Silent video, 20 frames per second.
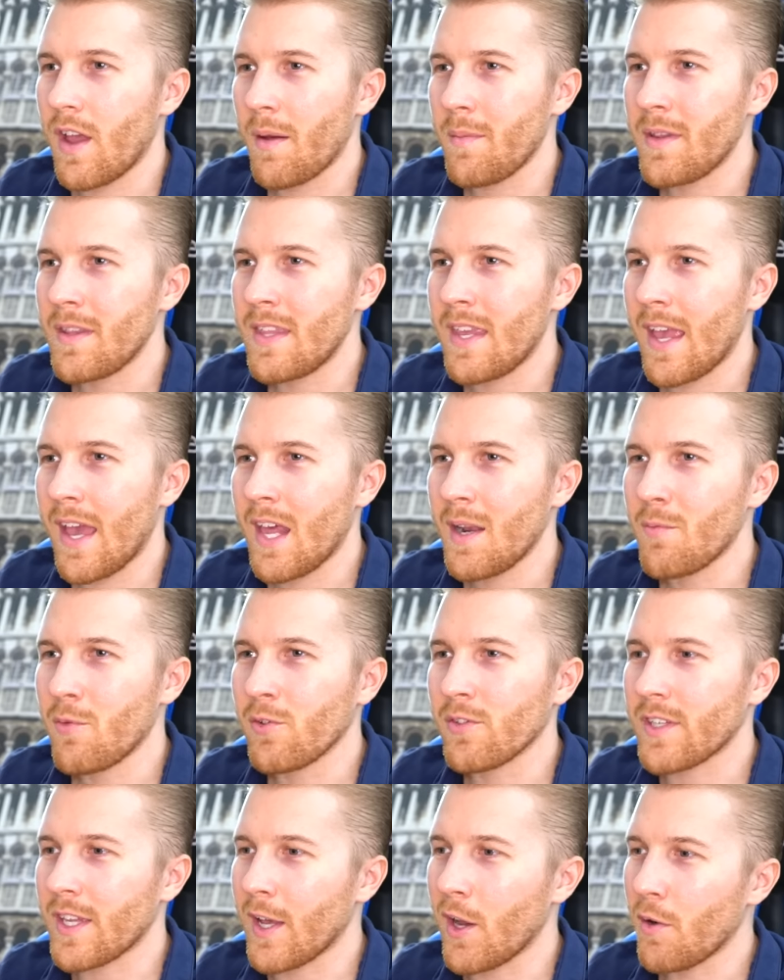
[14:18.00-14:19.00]
I mean, the
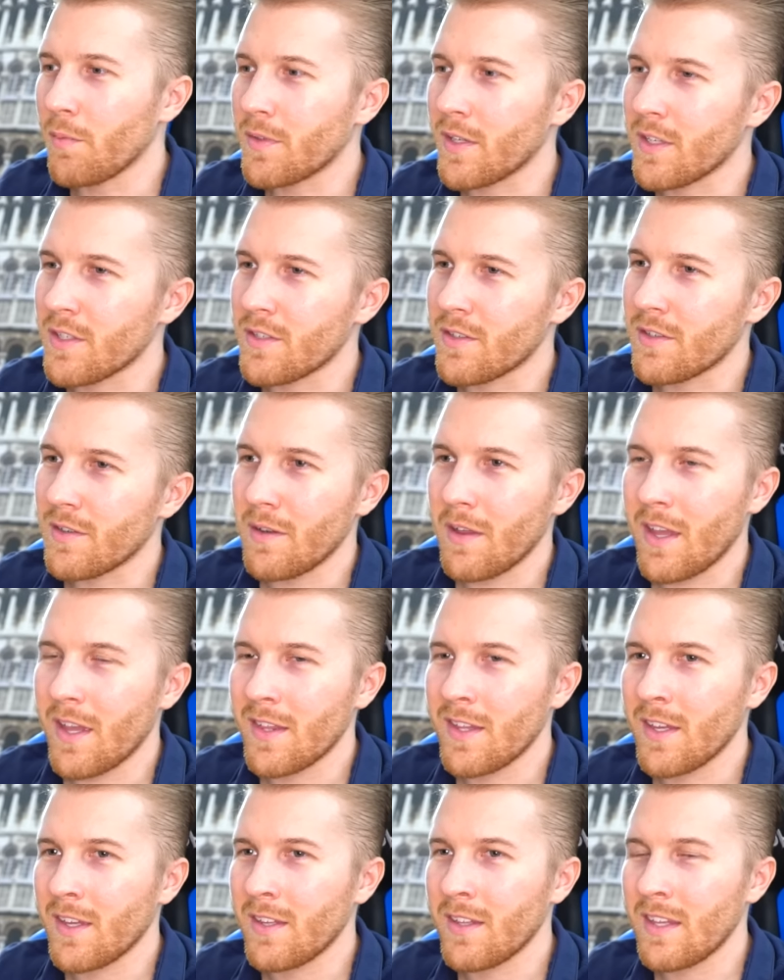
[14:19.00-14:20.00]
animals helped us,
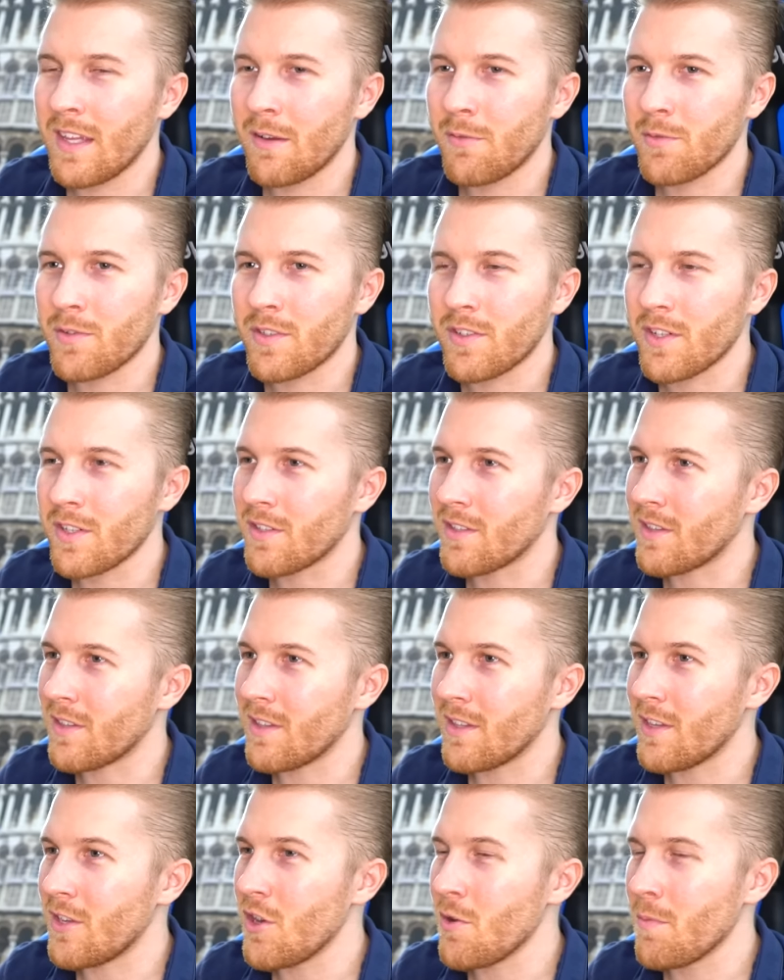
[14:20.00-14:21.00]
and then it was
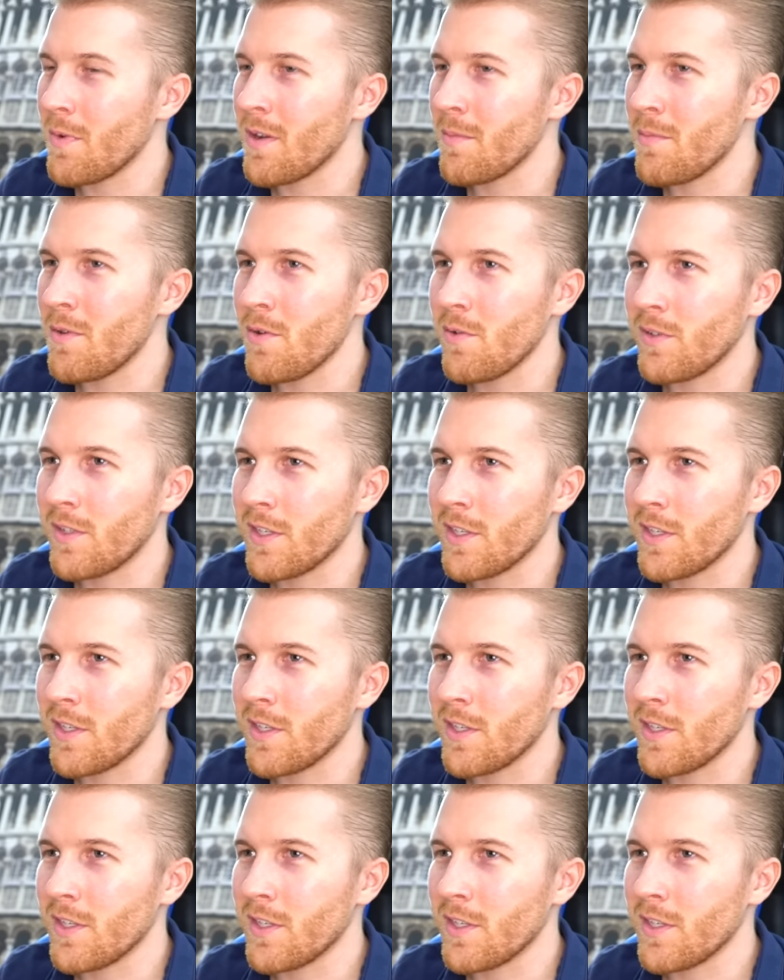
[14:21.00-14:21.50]
just the human immune